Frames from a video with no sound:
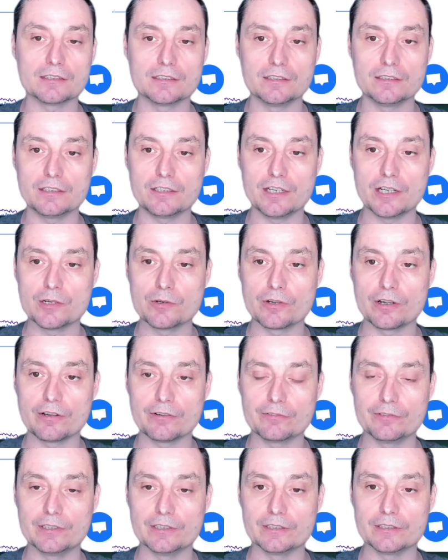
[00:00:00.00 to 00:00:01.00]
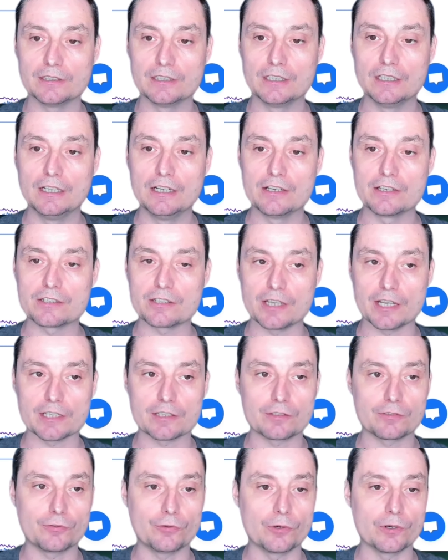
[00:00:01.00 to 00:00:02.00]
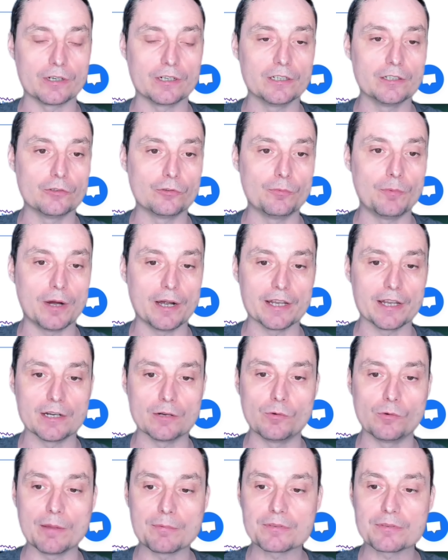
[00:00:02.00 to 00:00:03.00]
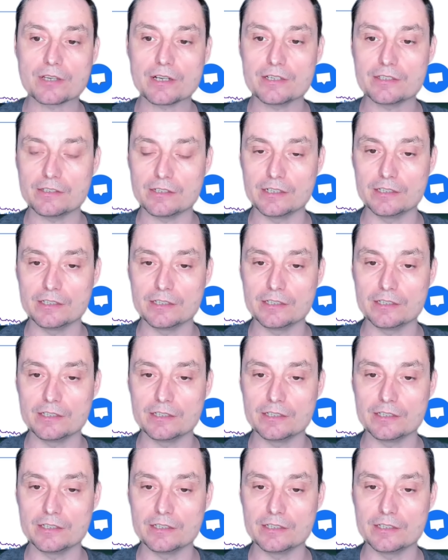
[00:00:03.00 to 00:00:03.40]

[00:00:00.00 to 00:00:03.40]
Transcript: and in here you have the stats for all of my websites.